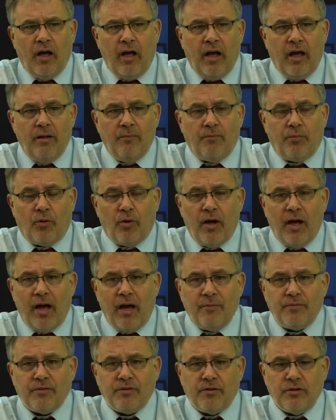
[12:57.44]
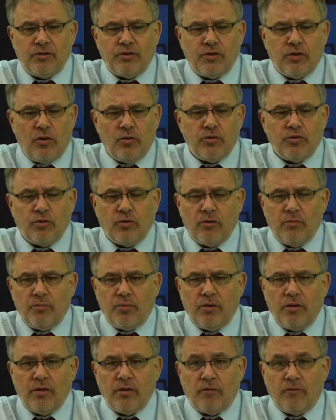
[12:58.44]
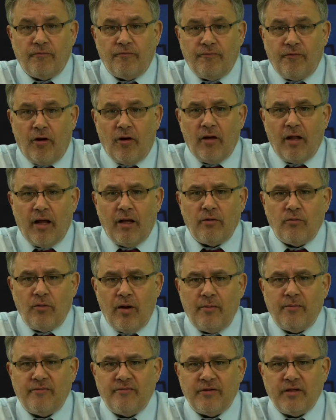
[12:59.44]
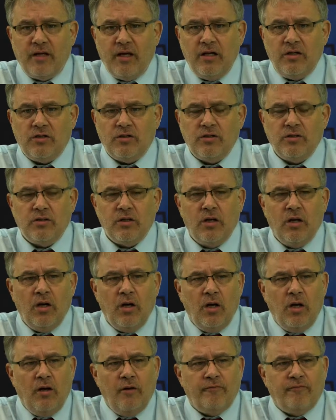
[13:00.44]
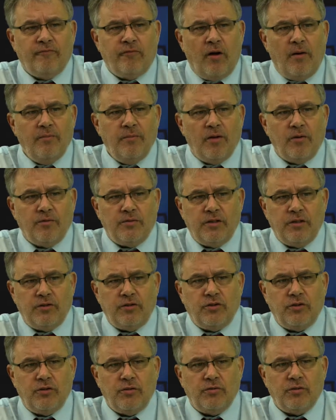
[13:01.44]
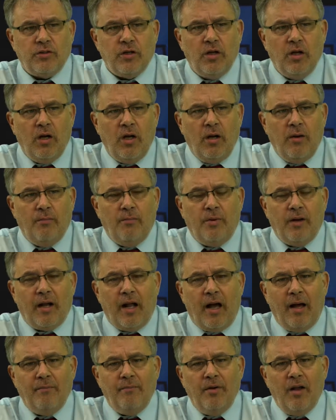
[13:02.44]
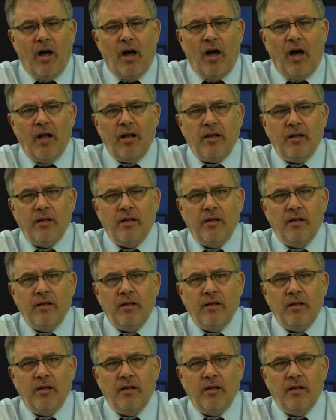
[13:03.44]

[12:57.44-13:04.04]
and perhaps the social and political fallout and ramifications from those issues, but I'm not